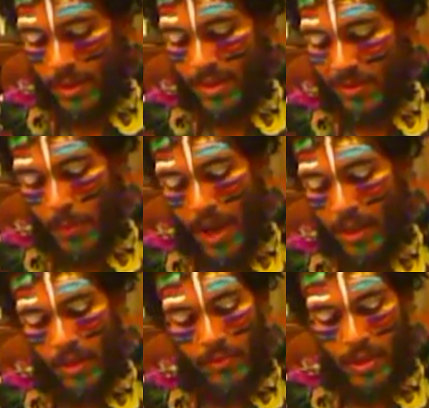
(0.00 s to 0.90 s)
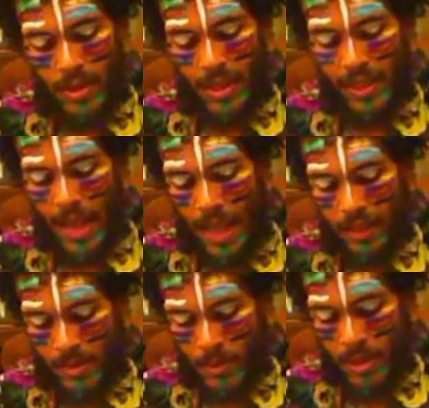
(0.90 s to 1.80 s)
in spite of the
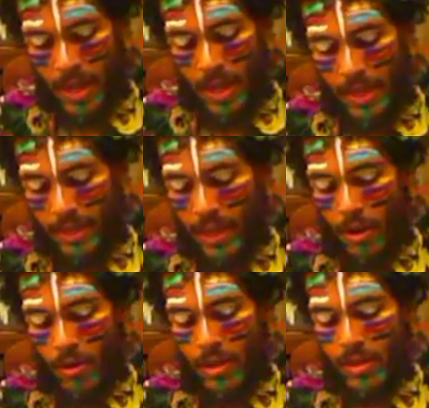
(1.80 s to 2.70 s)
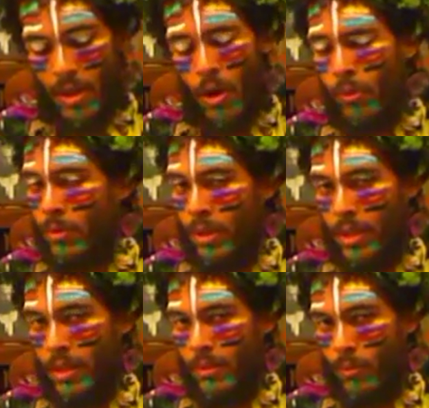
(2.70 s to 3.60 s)
acknowledgement that there is
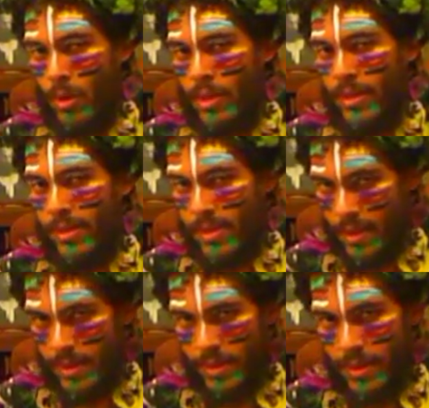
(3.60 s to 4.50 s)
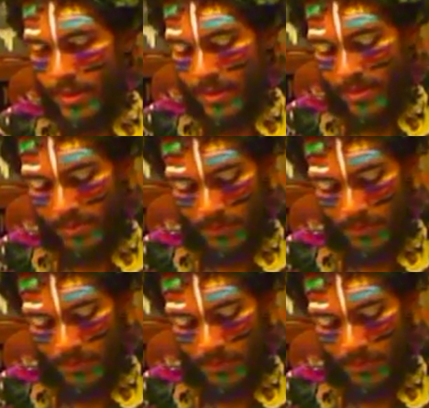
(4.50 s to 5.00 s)
only one disease.